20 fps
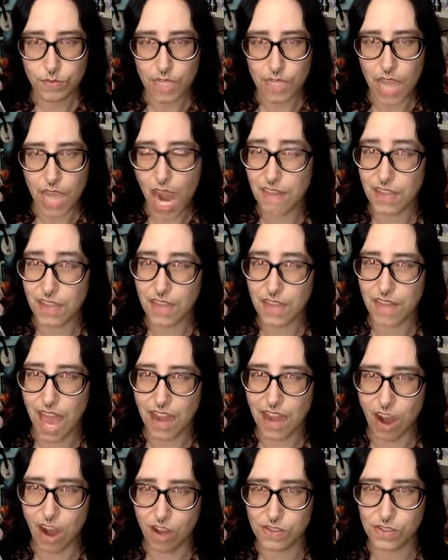And then
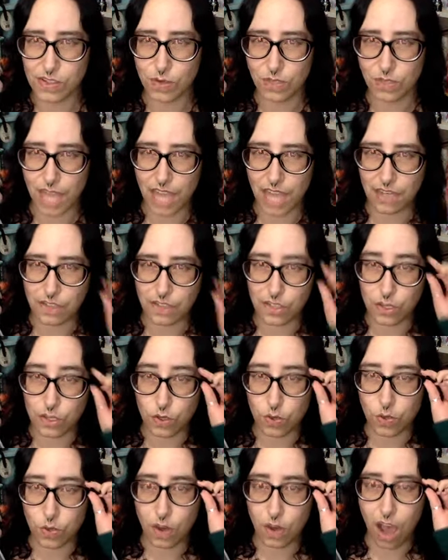that also led
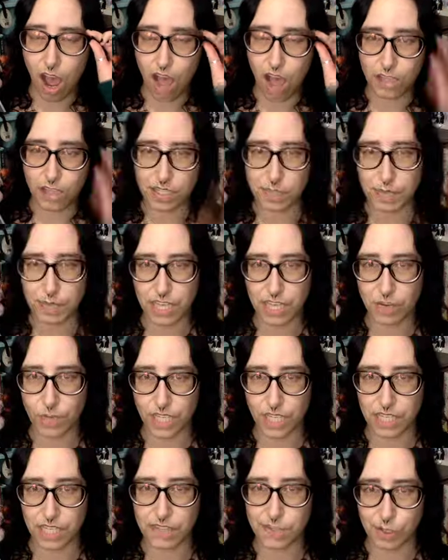to Hala's being
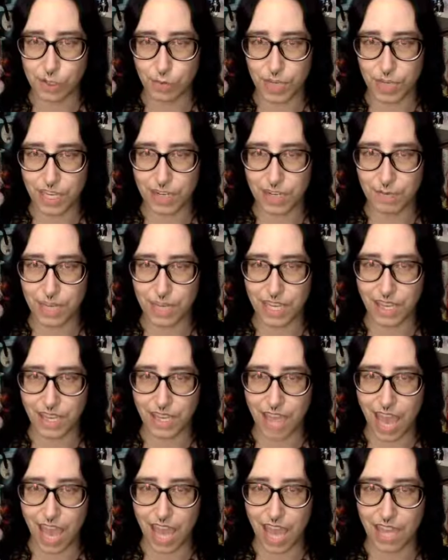really stupid,
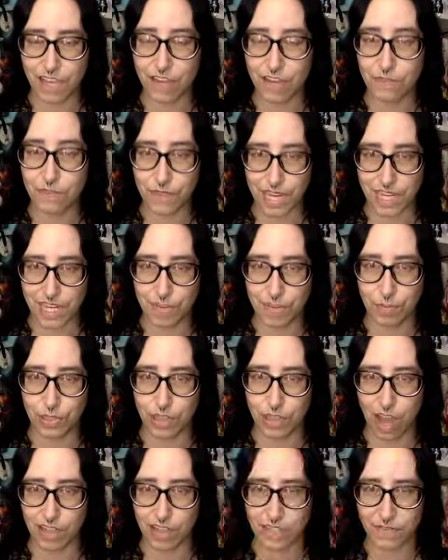being a convenient
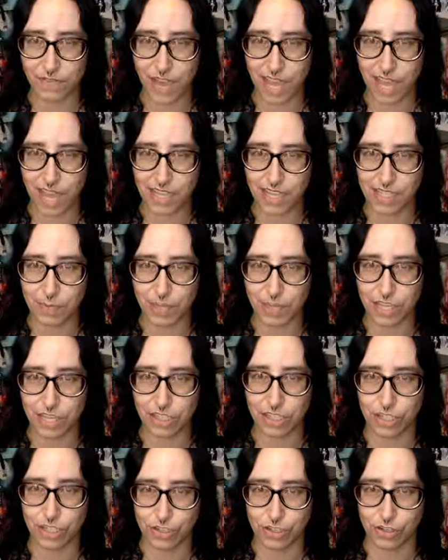plot device because
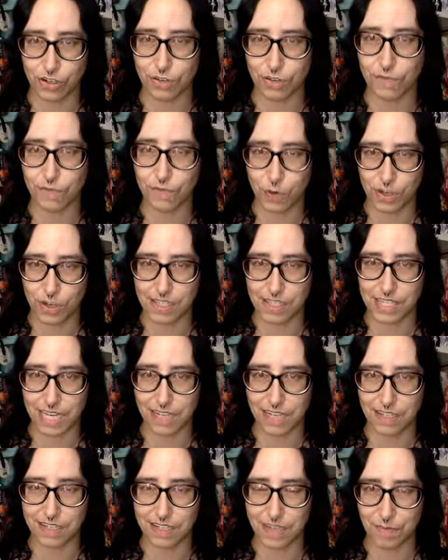she should have
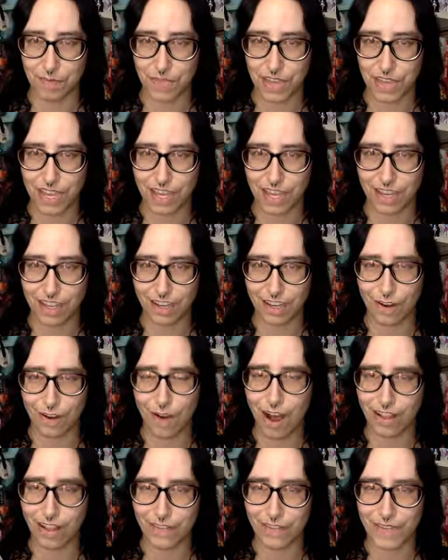foreseen something, you know,
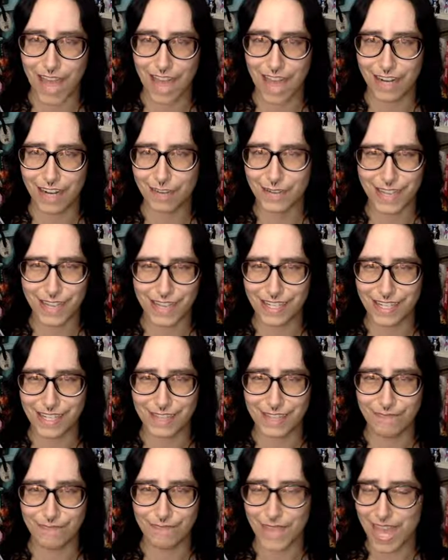all of that.
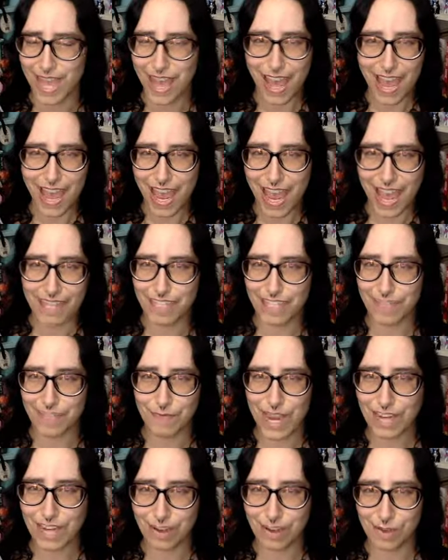It just
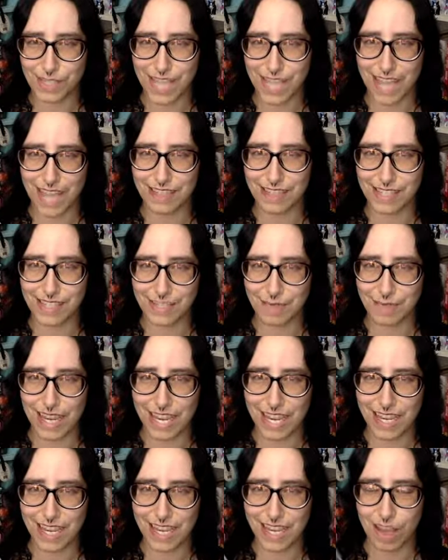made no sense to
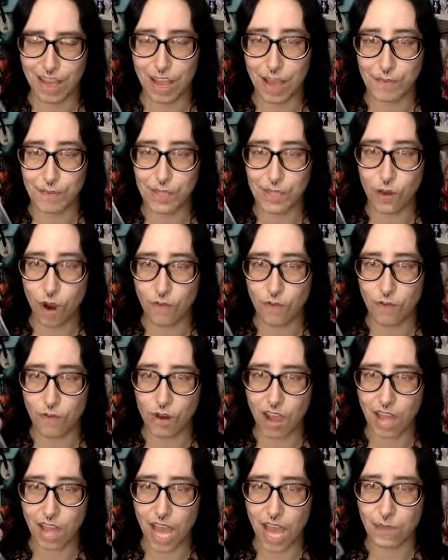me. So
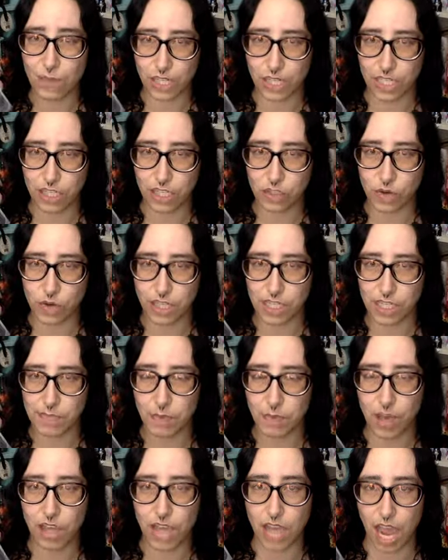overall, I really enjoyed this
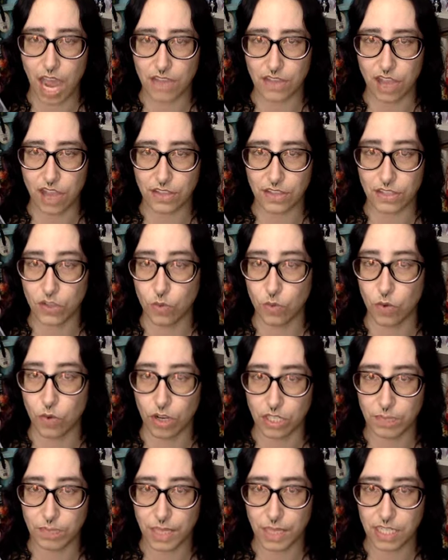book. I thought that the
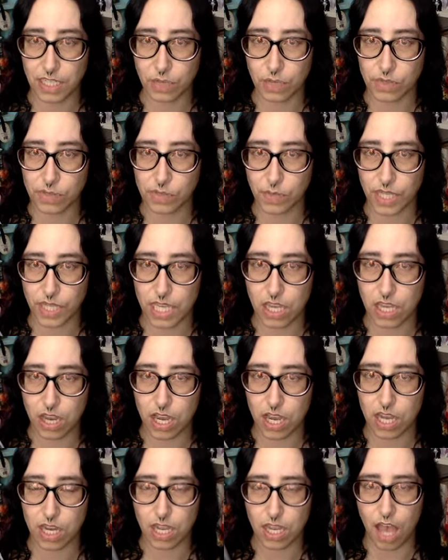world building was really
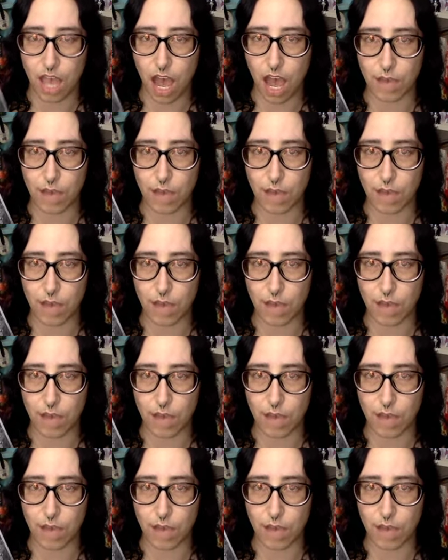good.